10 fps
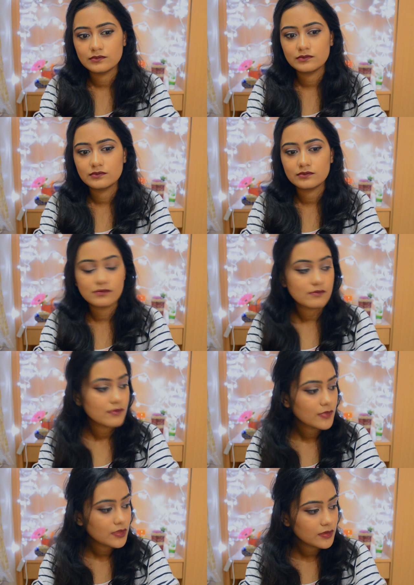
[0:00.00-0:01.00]

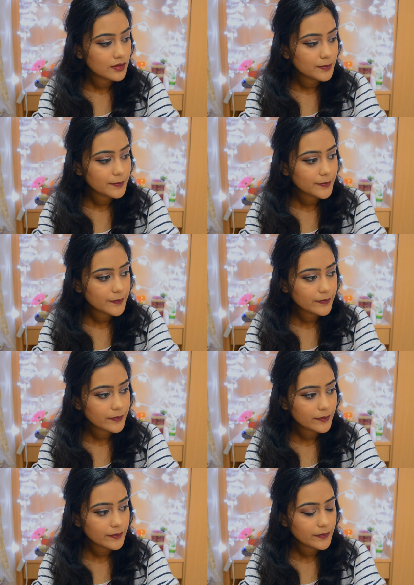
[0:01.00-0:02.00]

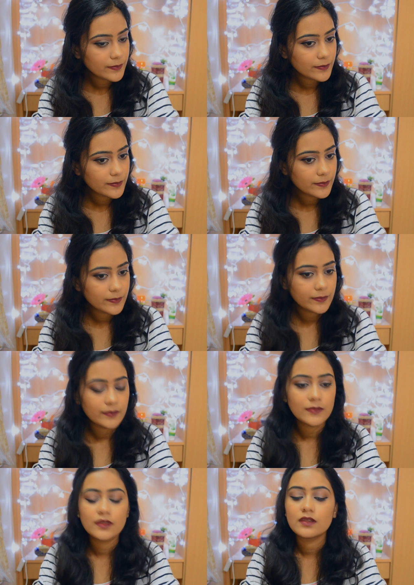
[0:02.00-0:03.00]

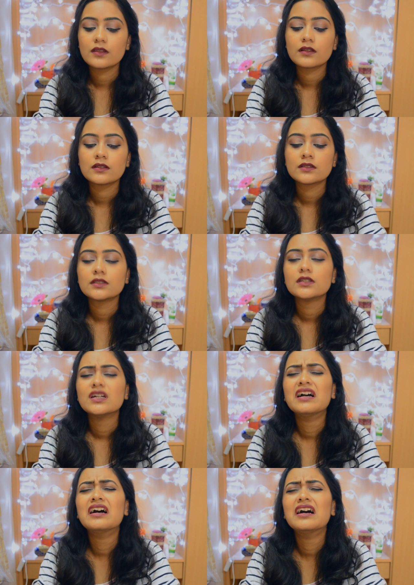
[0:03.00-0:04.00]

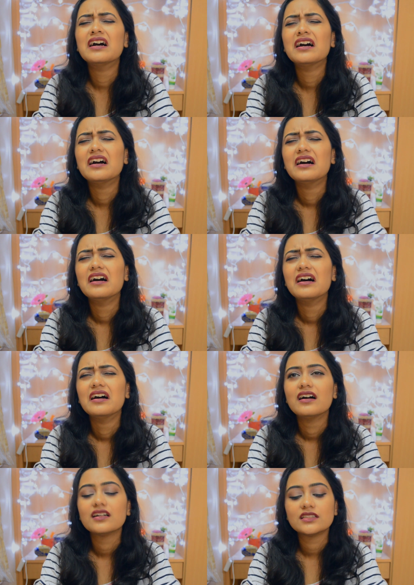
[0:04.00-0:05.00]

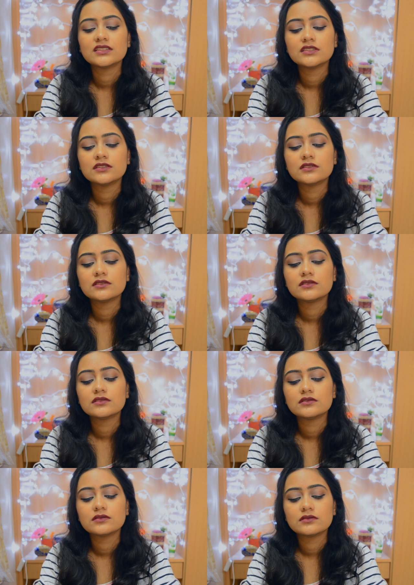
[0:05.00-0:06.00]

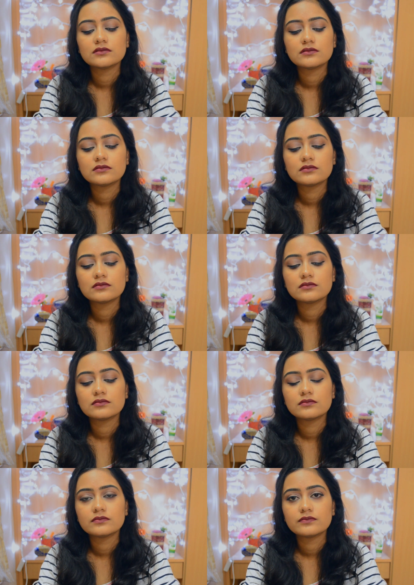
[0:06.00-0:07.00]

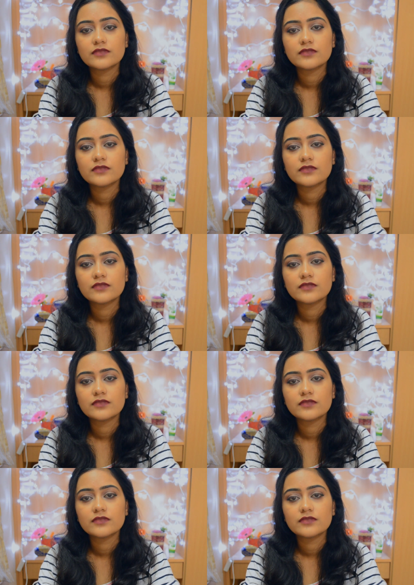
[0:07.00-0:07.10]
[no speech]